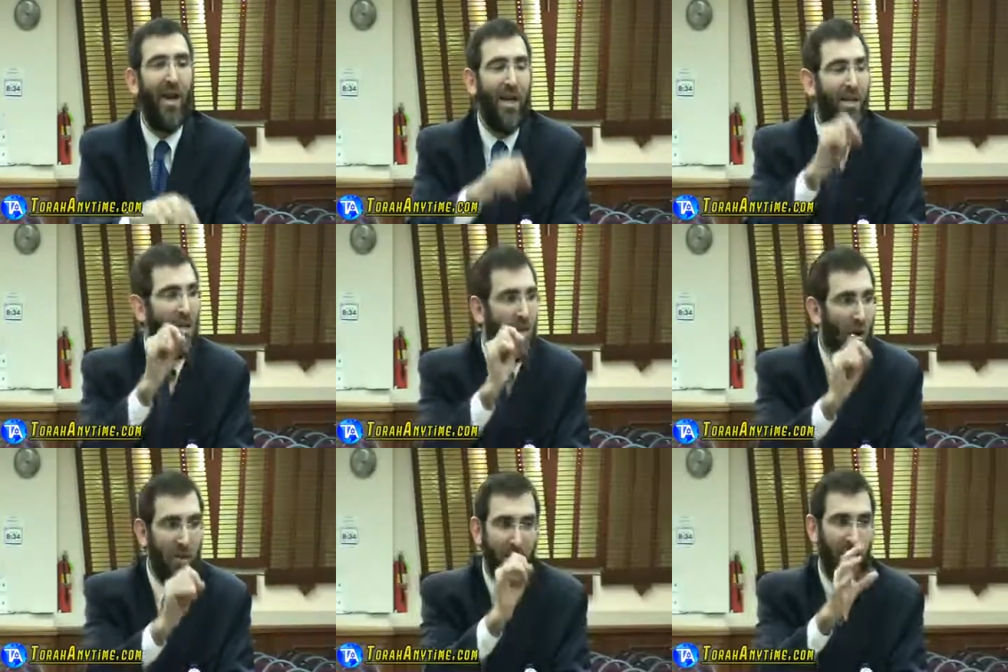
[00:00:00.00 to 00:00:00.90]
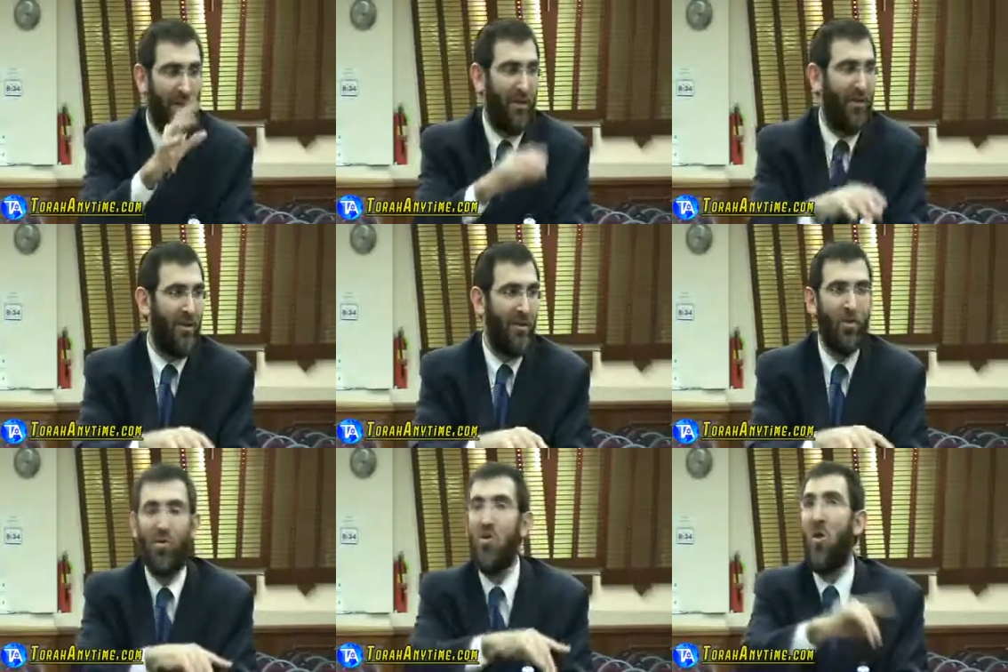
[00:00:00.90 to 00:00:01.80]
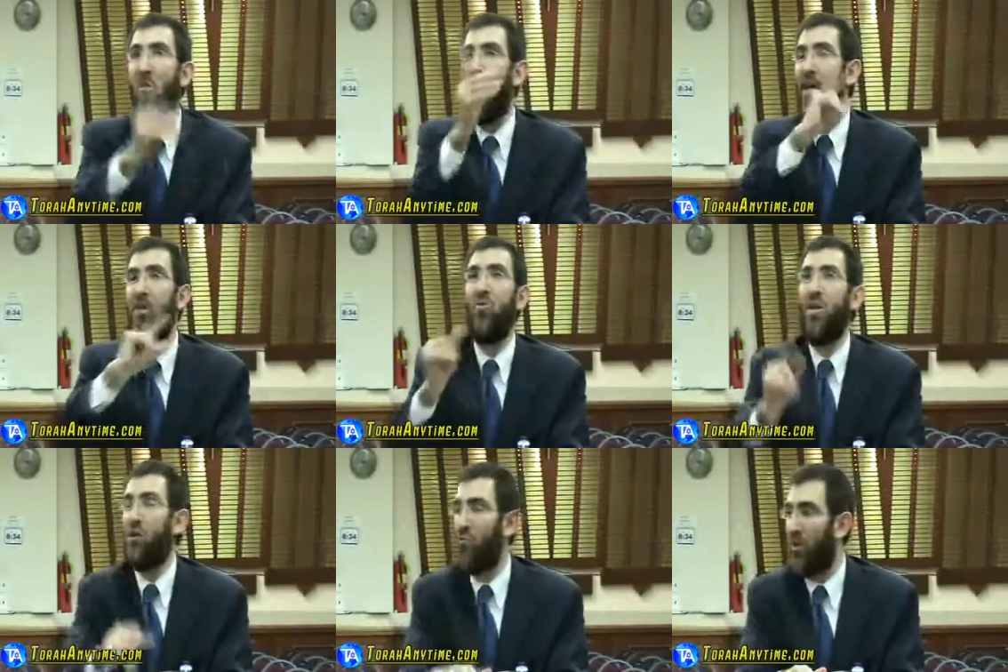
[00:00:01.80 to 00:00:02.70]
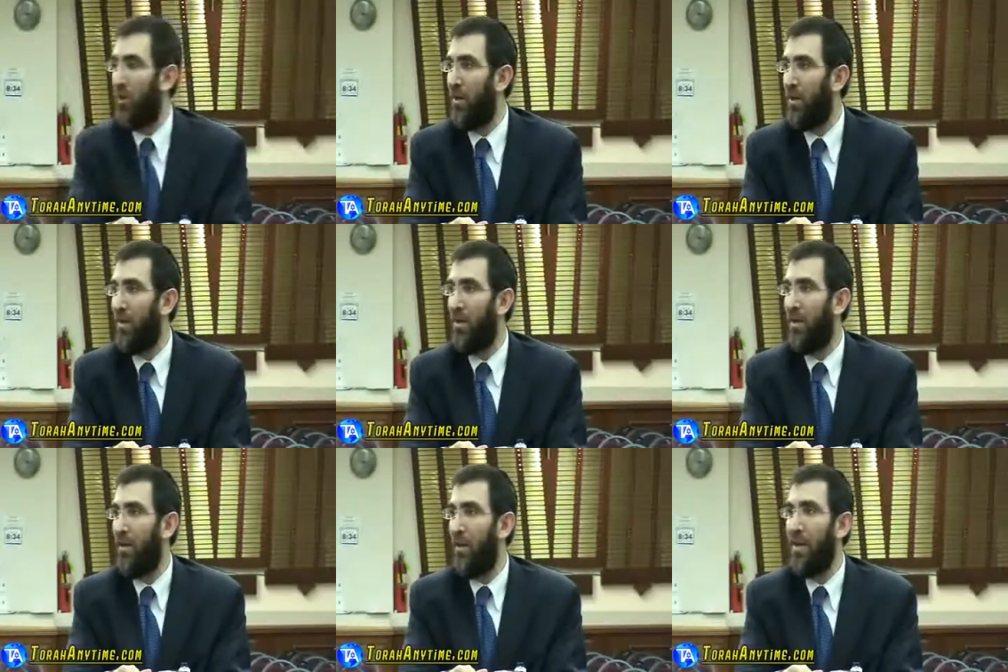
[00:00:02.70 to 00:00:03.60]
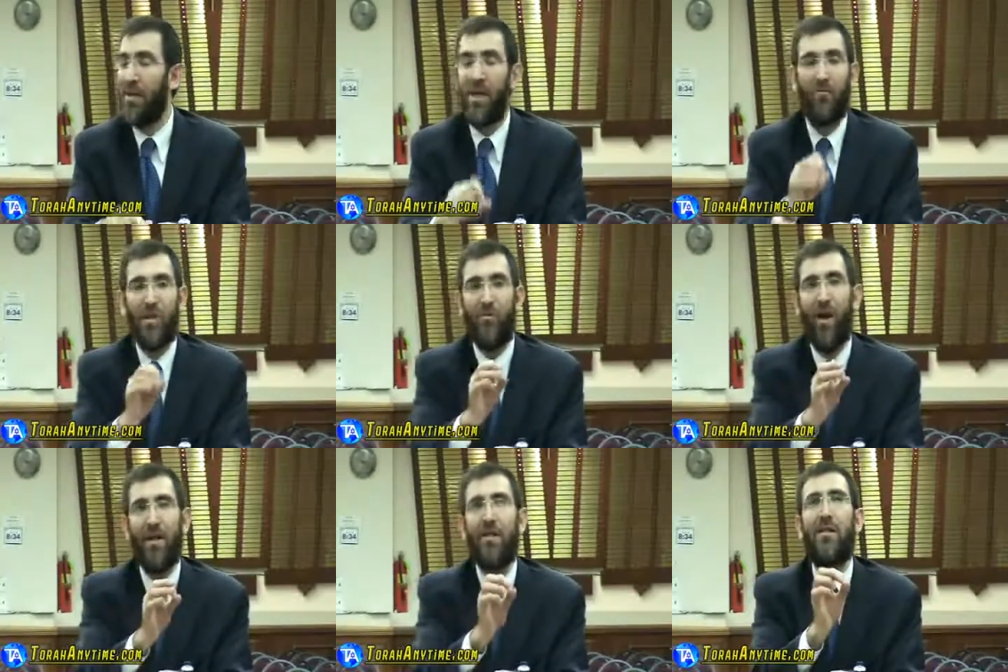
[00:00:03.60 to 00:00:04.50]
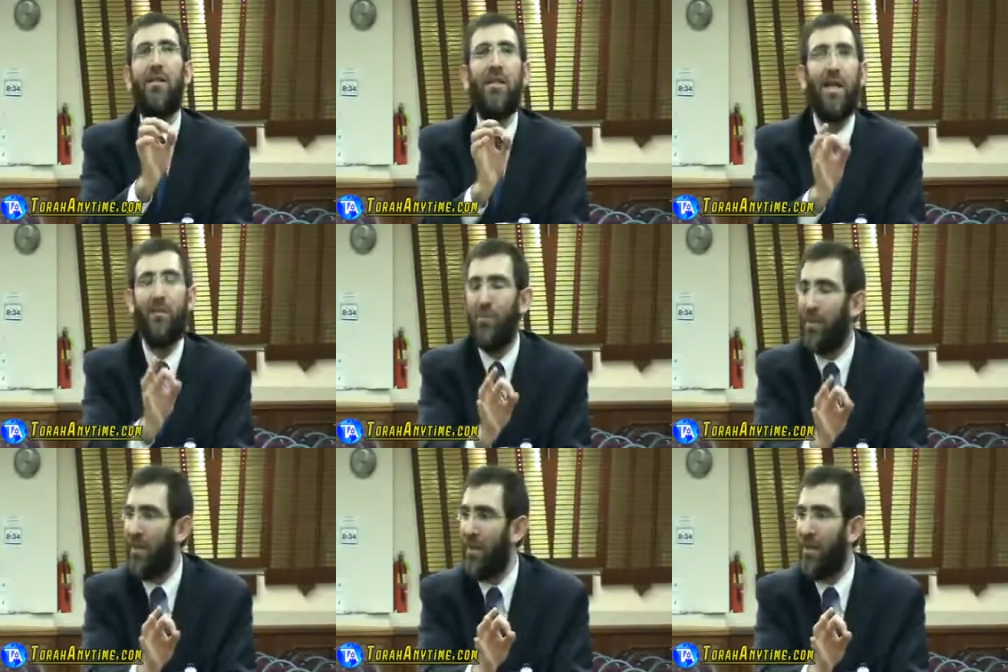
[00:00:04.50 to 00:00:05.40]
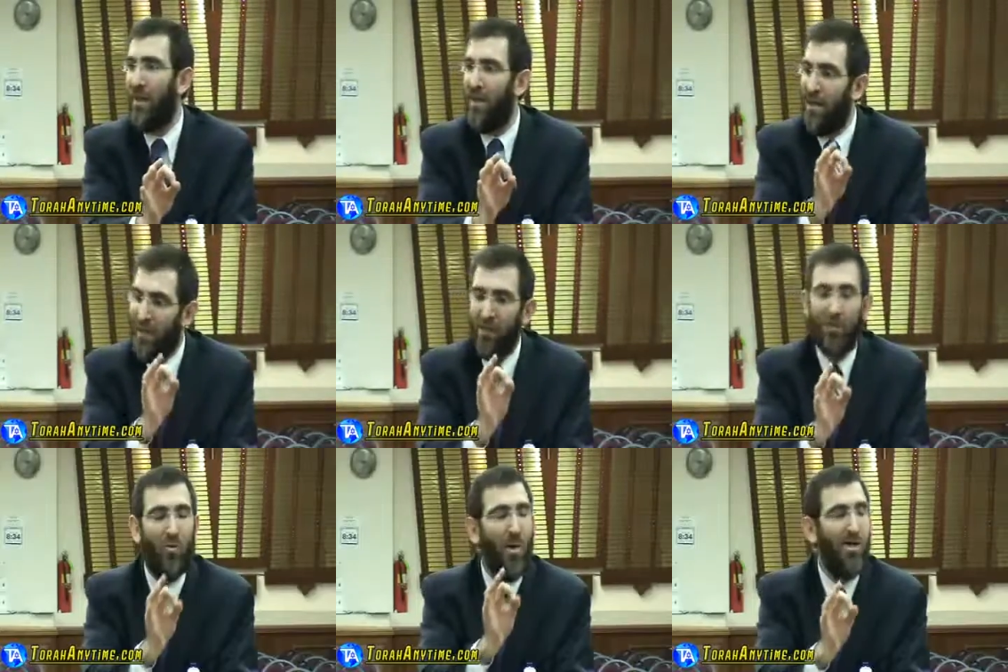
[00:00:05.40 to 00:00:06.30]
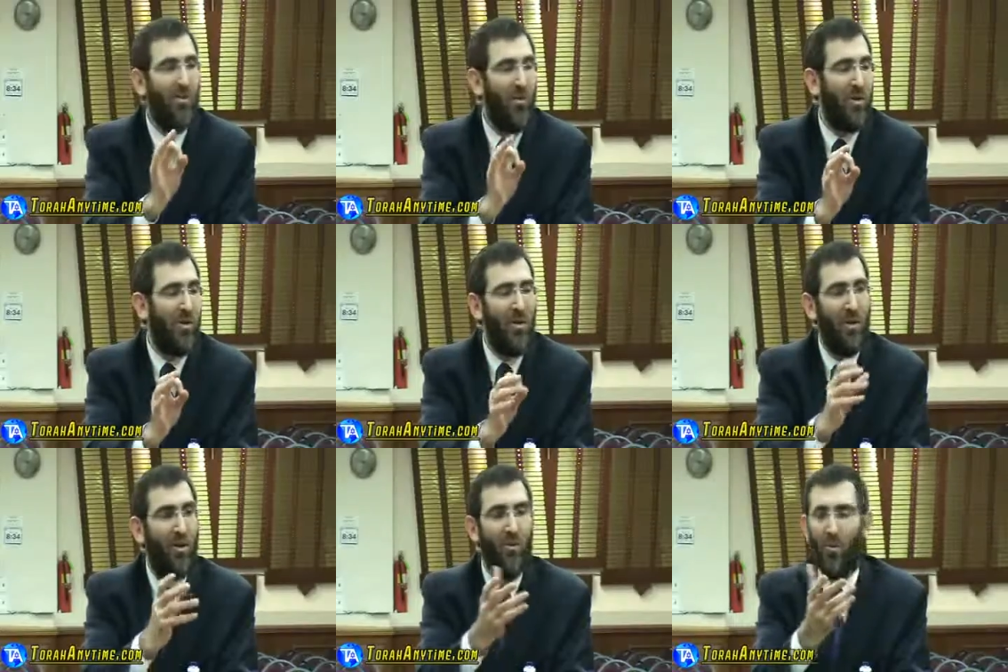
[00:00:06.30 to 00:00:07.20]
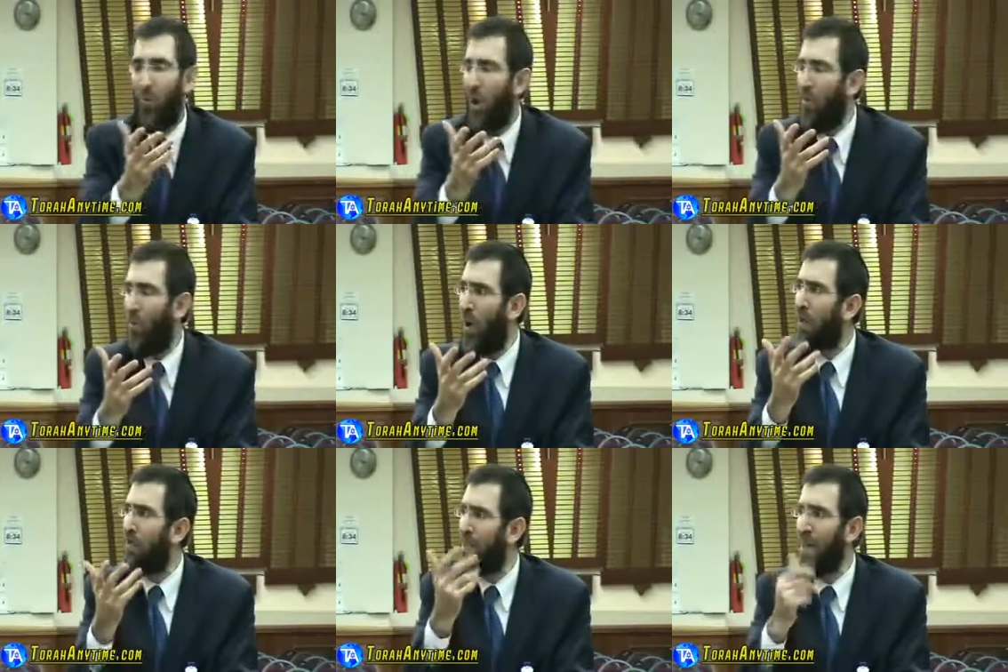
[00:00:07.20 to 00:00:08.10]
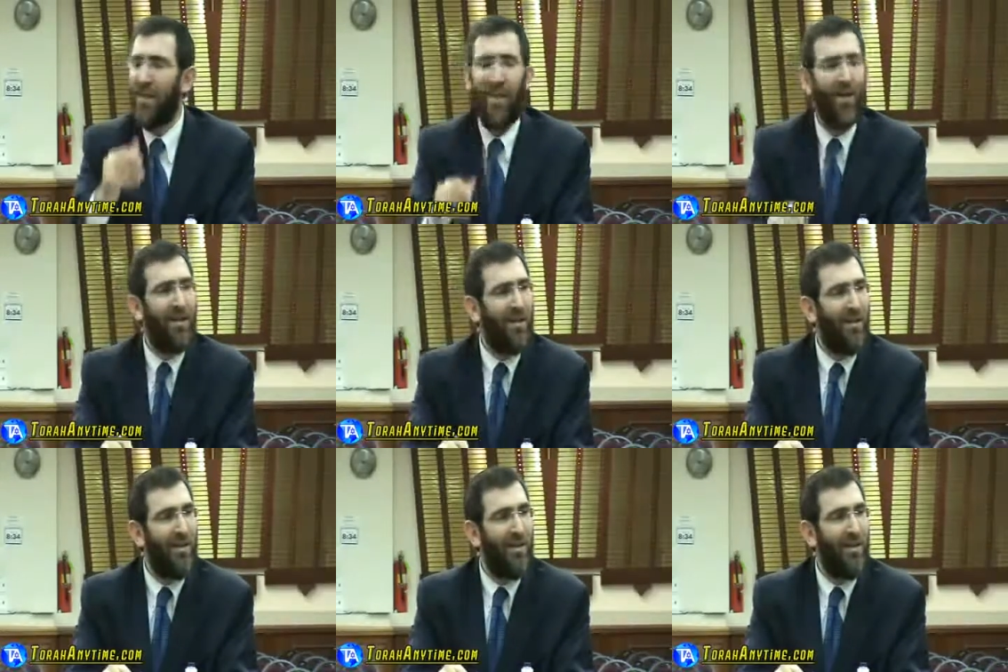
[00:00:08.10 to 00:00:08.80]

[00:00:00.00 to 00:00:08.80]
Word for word: He insulted Hillel. There should be no more like you in Israel. Instead of responding to the statement, Hillel's question was, why, why do you say that?